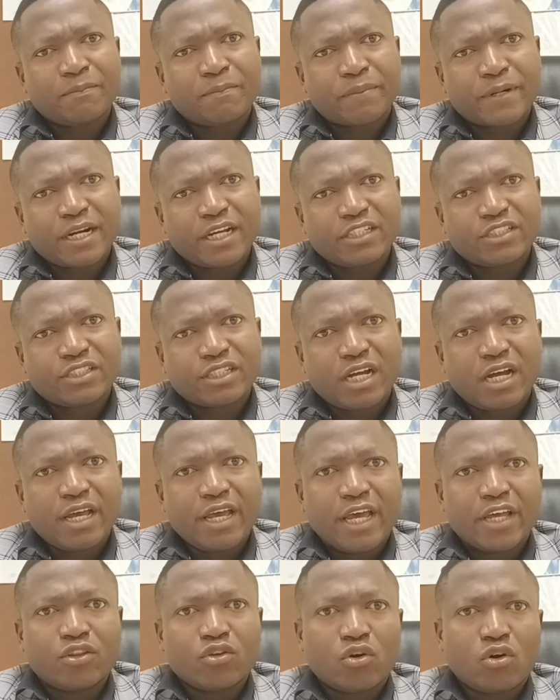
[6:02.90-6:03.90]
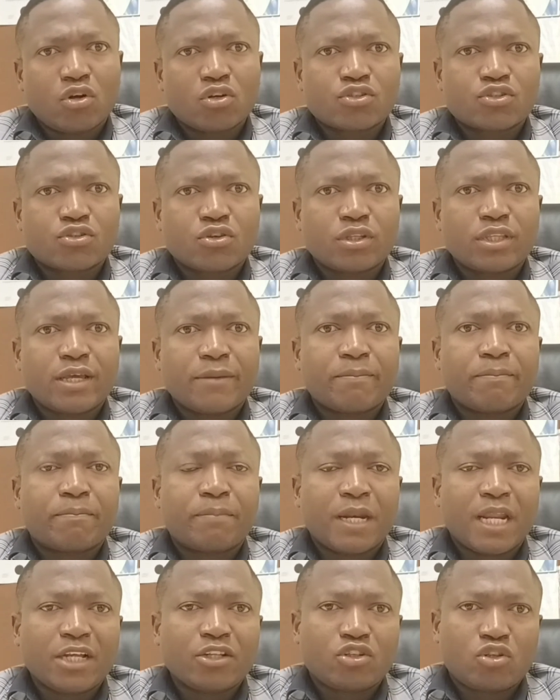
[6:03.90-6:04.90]
pressure and also the
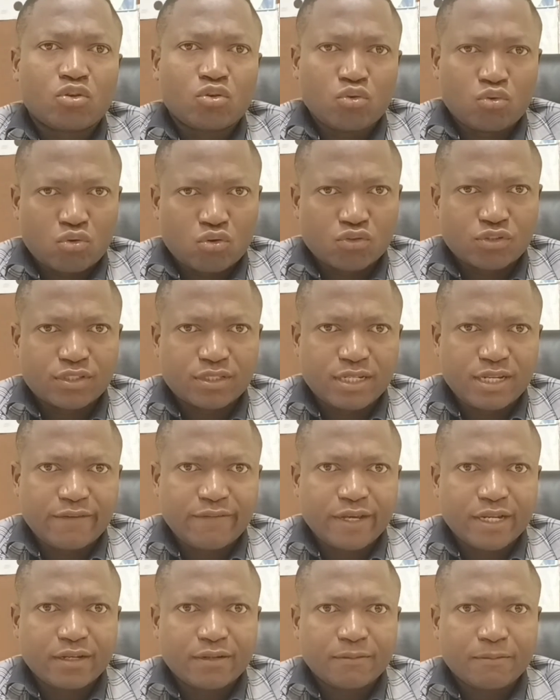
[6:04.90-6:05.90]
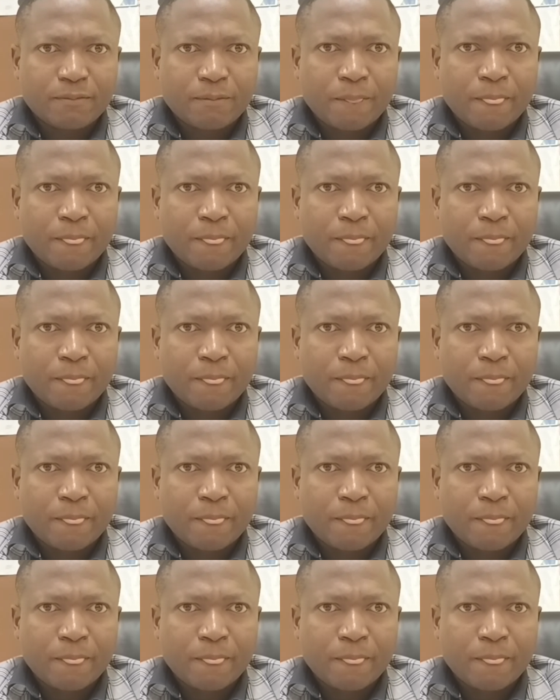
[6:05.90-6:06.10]
blood glucose level?